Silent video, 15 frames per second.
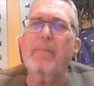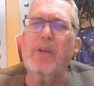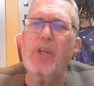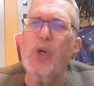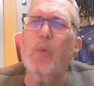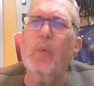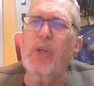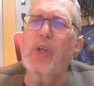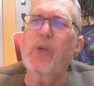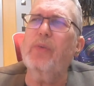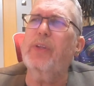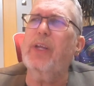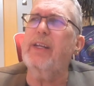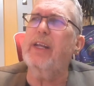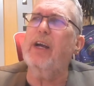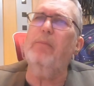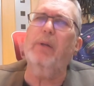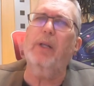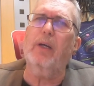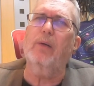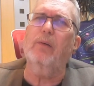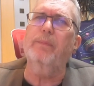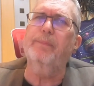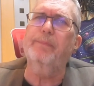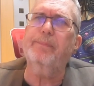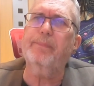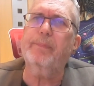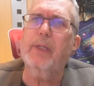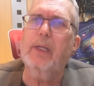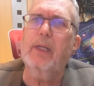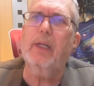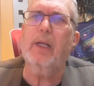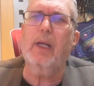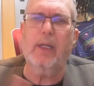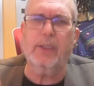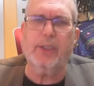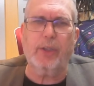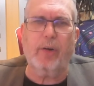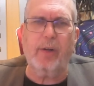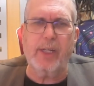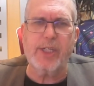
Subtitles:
me know what you think down below. Sorry,